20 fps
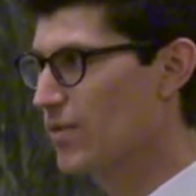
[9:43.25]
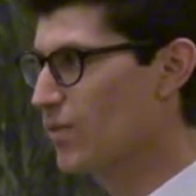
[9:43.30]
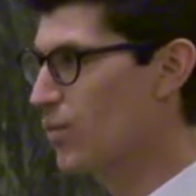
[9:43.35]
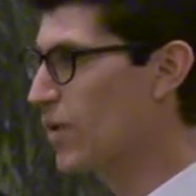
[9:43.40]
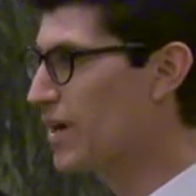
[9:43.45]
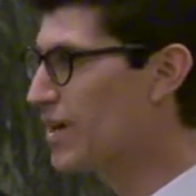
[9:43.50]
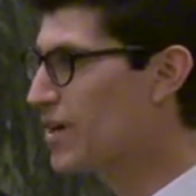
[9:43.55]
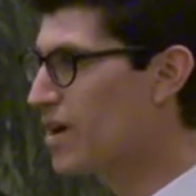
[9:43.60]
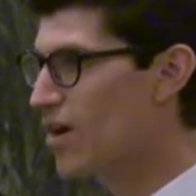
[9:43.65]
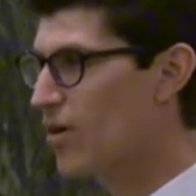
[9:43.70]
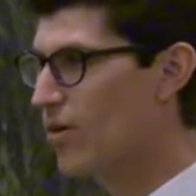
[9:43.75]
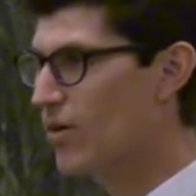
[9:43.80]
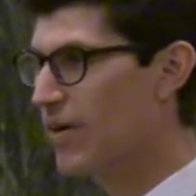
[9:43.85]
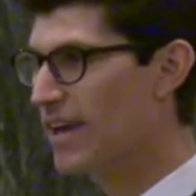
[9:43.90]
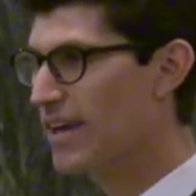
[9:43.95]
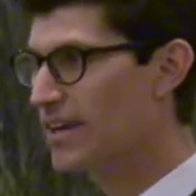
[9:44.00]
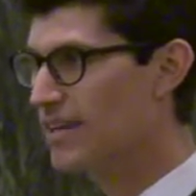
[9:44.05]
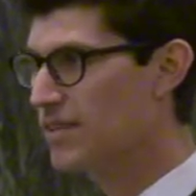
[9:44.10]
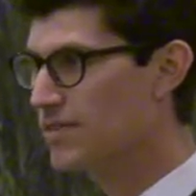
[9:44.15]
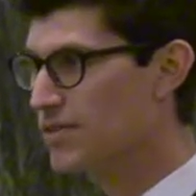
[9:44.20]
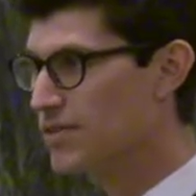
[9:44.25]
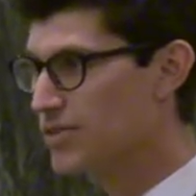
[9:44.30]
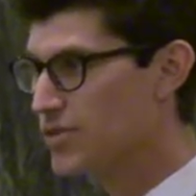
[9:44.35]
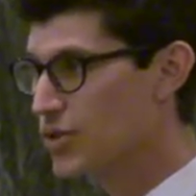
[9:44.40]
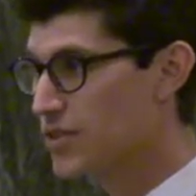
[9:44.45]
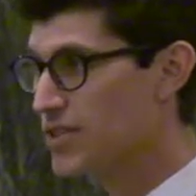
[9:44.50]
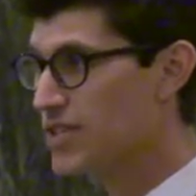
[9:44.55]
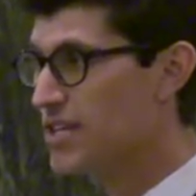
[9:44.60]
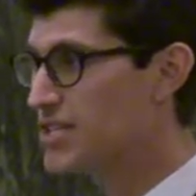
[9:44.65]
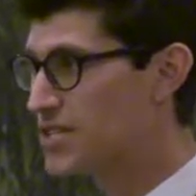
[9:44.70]
We know in
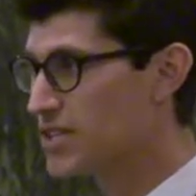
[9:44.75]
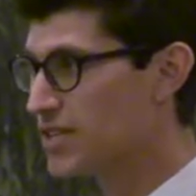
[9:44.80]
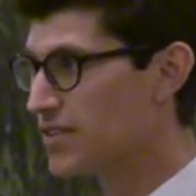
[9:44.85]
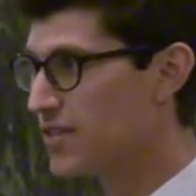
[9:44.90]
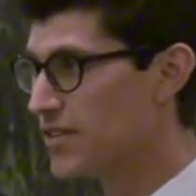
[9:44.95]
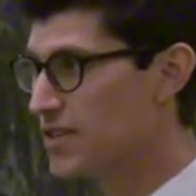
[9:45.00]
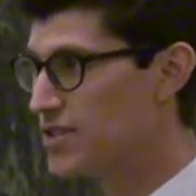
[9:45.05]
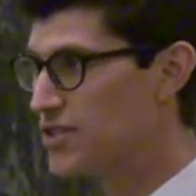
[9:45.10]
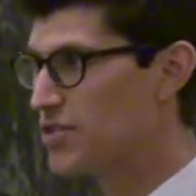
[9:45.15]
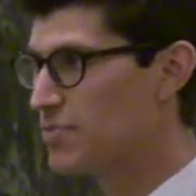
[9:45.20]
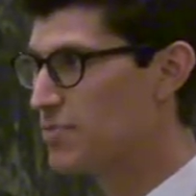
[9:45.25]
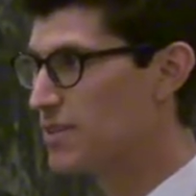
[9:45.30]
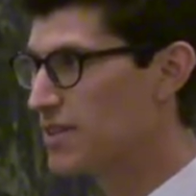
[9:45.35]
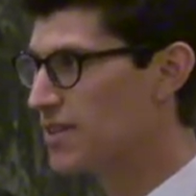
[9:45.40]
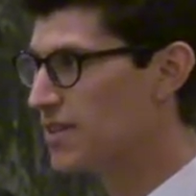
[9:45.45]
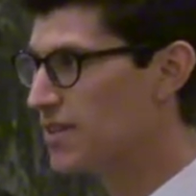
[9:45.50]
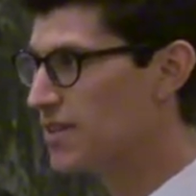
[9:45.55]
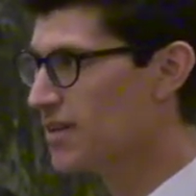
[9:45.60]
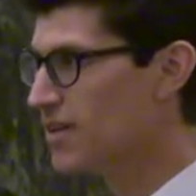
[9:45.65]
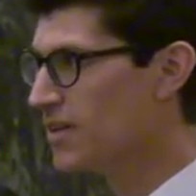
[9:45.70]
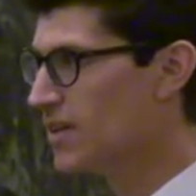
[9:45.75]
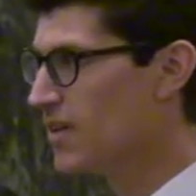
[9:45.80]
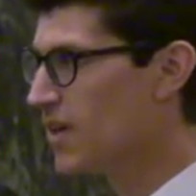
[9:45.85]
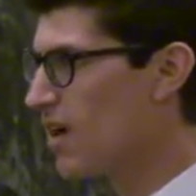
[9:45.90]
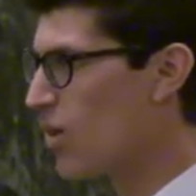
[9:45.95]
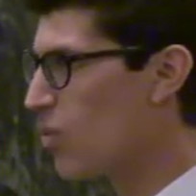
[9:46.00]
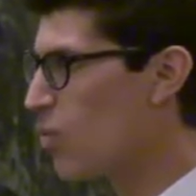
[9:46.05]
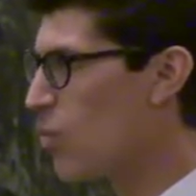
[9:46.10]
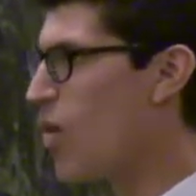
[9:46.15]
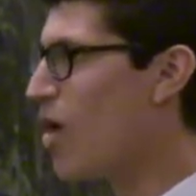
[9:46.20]
tradition this should be
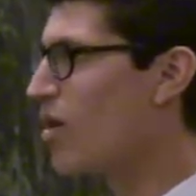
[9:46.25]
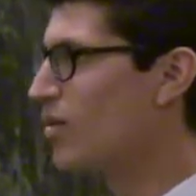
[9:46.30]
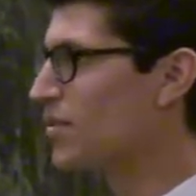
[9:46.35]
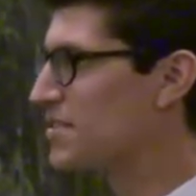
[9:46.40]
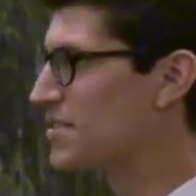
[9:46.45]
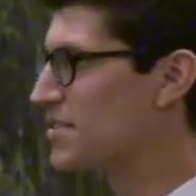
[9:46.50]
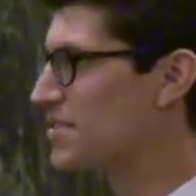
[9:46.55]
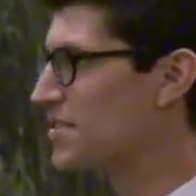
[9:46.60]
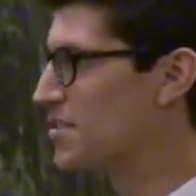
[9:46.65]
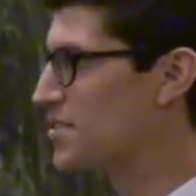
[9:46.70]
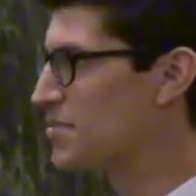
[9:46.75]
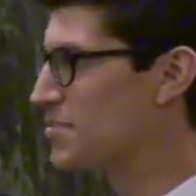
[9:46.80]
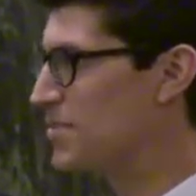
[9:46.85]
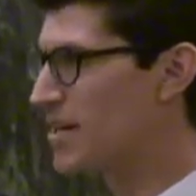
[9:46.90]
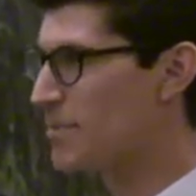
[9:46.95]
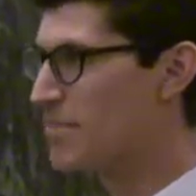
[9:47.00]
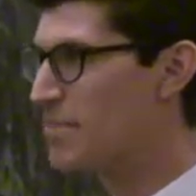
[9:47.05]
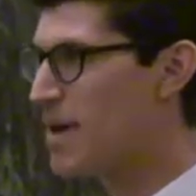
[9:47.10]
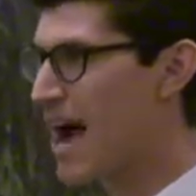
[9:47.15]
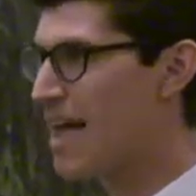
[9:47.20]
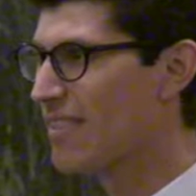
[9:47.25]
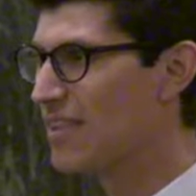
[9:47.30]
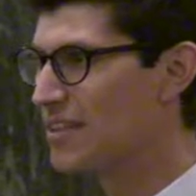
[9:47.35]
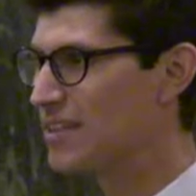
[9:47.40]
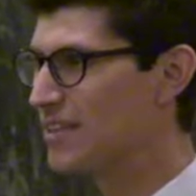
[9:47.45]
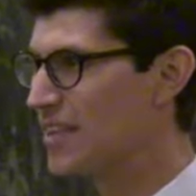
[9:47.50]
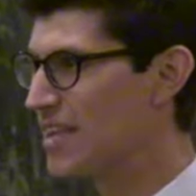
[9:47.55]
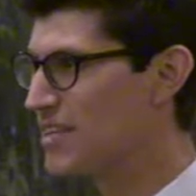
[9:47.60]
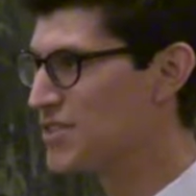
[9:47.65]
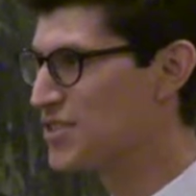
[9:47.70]
a waltz, this should be a
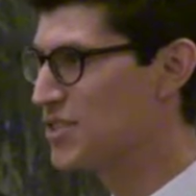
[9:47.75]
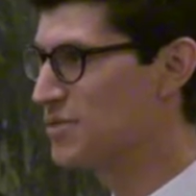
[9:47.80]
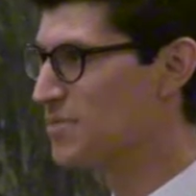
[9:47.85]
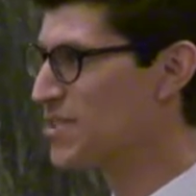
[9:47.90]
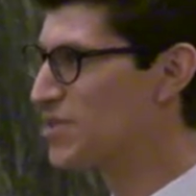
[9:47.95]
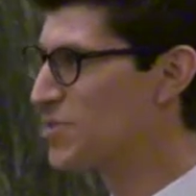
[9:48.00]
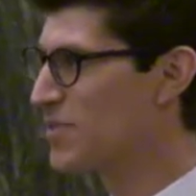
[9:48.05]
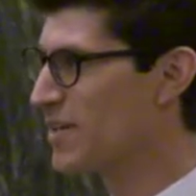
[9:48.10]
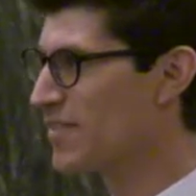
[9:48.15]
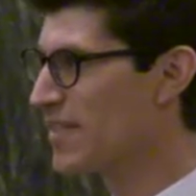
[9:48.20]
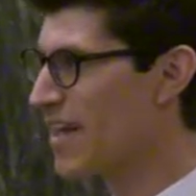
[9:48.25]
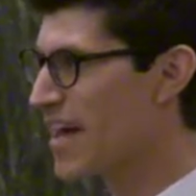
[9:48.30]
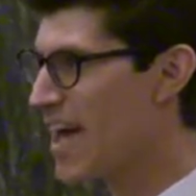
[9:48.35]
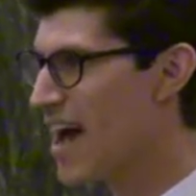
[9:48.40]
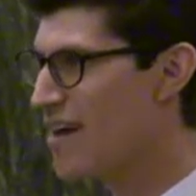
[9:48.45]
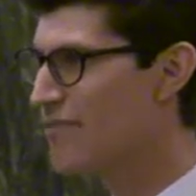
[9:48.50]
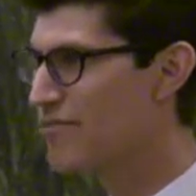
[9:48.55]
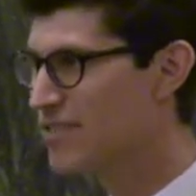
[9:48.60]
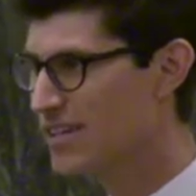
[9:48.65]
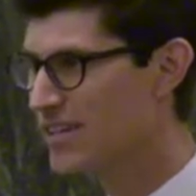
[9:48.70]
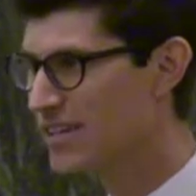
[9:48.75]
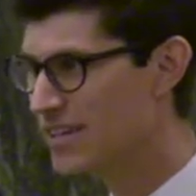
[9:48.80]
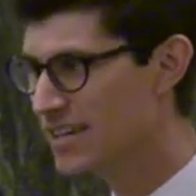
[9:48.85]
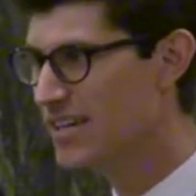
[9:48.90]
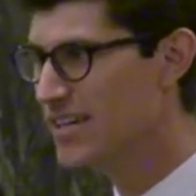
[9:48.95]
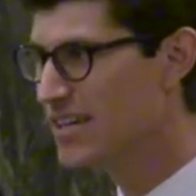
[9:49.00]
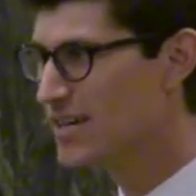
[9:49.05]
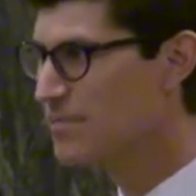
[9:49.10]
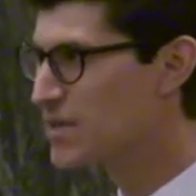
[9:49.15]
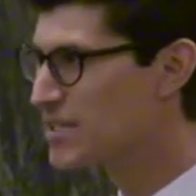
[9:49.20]
palate cleanser between the heavy
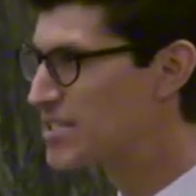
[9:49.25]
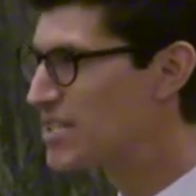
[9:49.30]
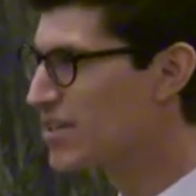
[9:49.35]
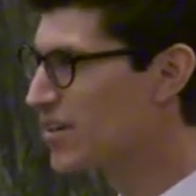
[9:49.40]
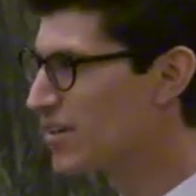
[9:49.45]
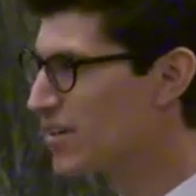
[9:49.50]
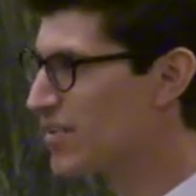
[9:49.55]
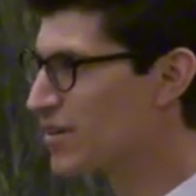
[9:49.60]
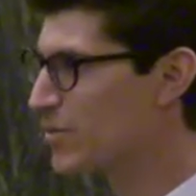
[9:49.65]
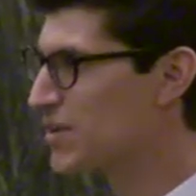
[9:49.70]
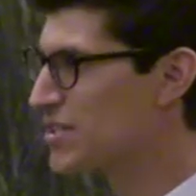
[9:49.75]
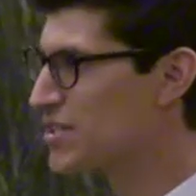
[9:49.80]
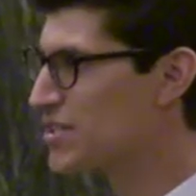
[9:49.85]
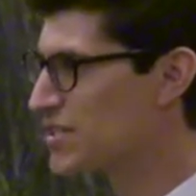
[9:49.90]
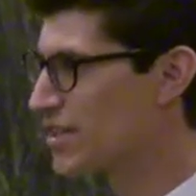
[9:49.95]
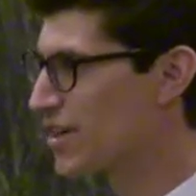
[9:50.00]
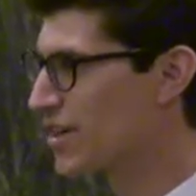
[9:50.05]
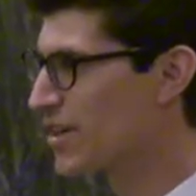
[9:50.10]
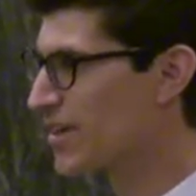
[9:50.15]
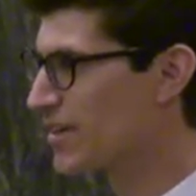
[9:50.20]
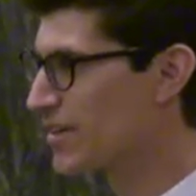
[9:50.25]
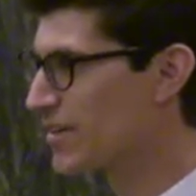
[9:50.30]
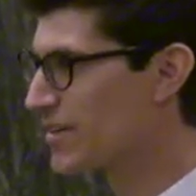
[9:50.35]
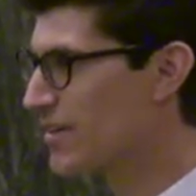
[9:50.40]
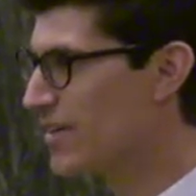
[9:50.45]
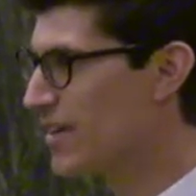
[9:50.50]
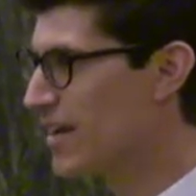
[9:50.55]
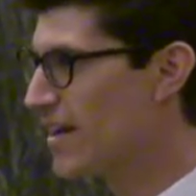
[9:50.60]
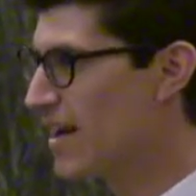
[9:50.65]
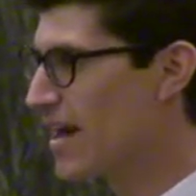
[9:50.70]
material that we just heard.
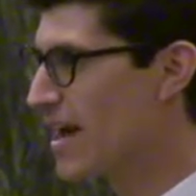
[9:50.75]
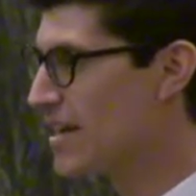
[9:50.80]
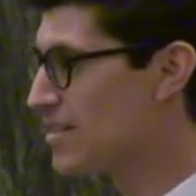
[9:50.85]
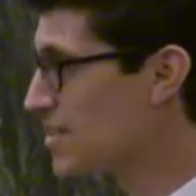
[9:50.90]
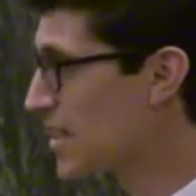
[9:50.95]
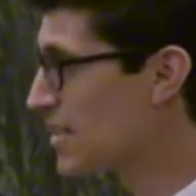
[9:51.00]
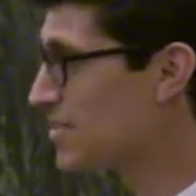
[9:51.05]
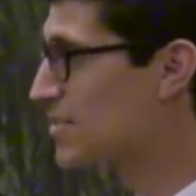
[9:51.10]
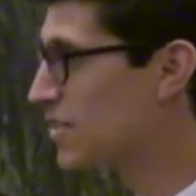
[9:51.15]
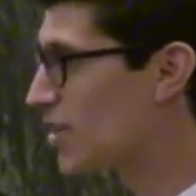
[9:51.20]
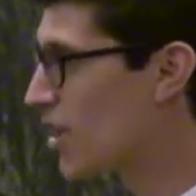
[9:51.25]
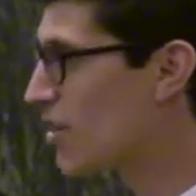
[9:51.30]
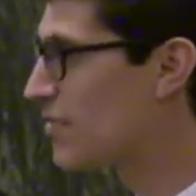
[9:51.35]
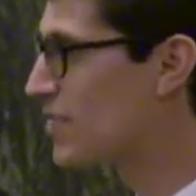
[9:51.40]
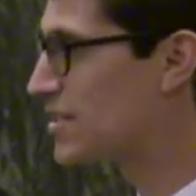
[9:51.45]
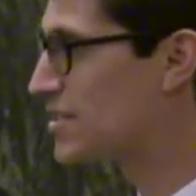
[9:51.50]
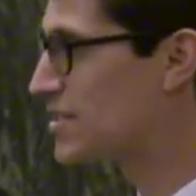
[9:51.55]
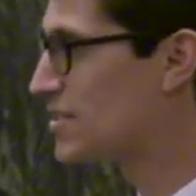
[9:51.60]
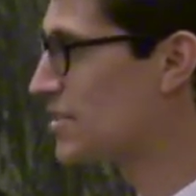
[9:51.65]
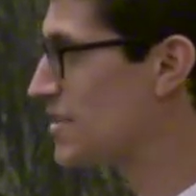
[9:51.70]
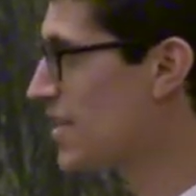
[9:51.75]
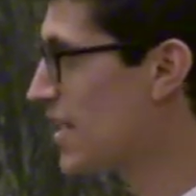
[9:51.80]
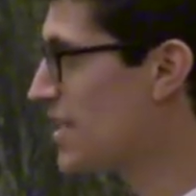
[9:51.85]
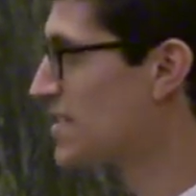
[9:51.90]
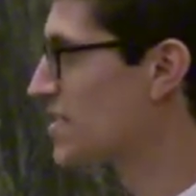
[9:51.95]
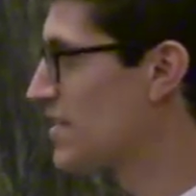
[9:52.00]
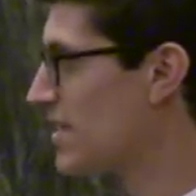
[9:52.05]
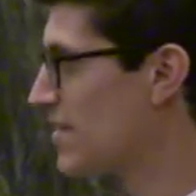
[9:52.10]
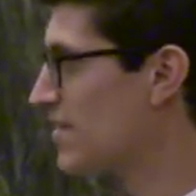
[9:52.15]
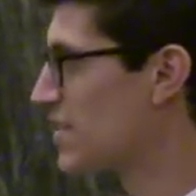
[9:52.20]
And Shostakovich
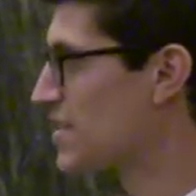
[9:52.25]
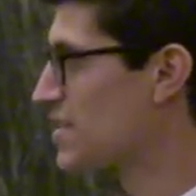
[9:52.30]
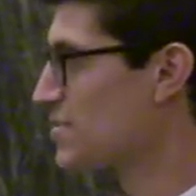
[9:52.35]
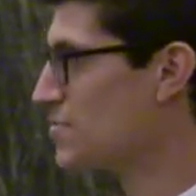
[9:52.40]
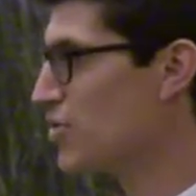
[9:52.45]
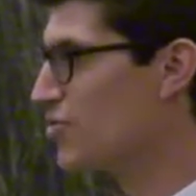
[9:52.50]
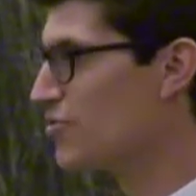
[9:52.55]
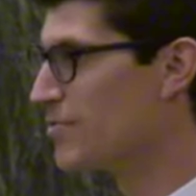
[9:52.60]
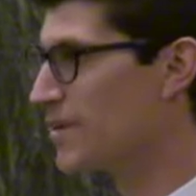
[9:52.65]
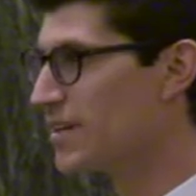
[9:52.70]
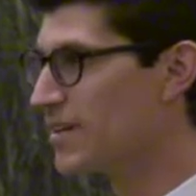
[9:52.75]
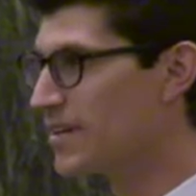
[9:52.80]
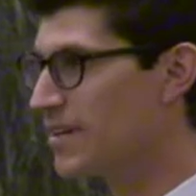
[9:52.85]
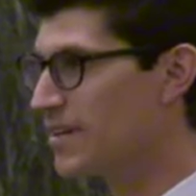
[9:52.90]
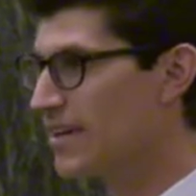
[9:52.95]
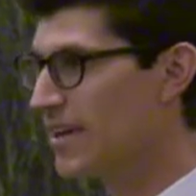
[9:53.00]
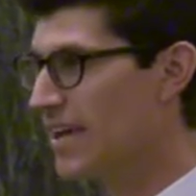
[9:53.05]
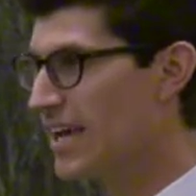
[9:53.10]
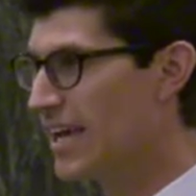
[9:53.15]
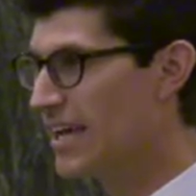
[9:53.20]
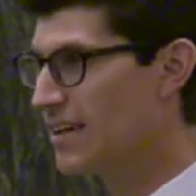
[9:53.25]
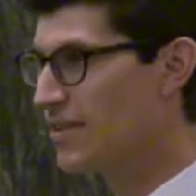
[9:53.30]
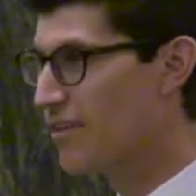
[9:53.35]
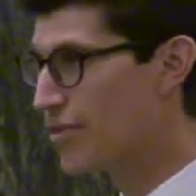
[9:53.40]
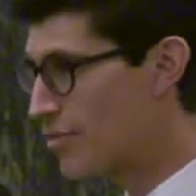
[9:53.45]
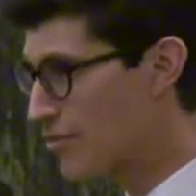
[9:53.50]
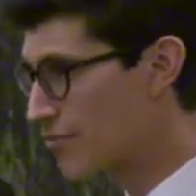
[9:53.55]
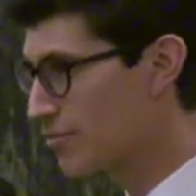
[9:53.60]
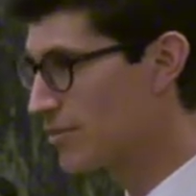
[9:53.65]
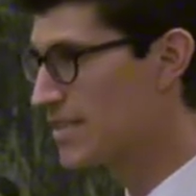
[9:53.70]
does give us movement in
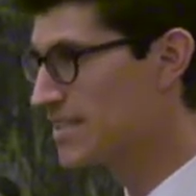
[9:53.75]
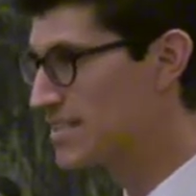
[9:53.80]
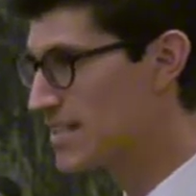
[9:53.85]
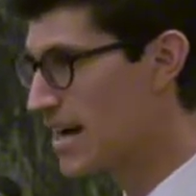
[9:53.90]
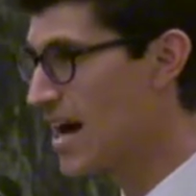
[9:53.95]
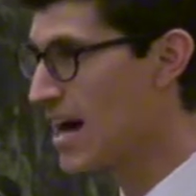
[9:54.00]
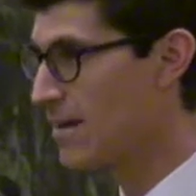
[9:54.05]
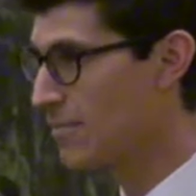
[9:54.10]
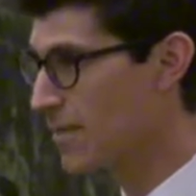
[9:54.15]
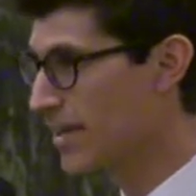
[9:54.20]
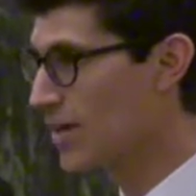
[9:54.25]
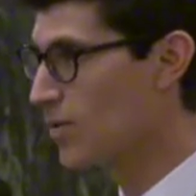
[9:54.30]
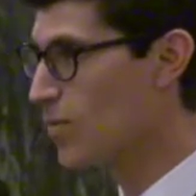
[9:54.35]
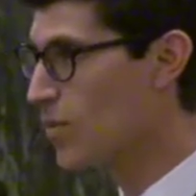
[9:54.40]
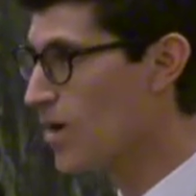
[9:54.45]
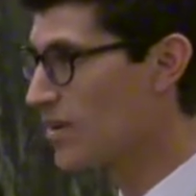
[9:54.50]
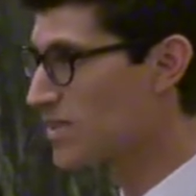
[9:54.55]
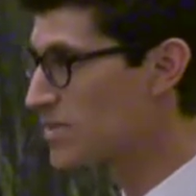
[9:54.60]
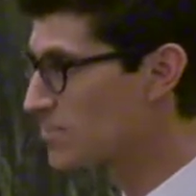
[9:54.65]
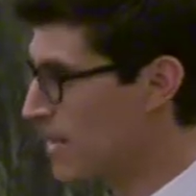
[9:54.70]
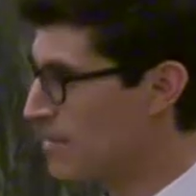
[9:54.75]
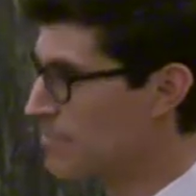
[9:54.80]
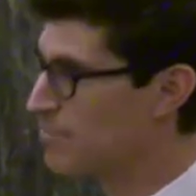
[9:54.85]
3 times, a waltz.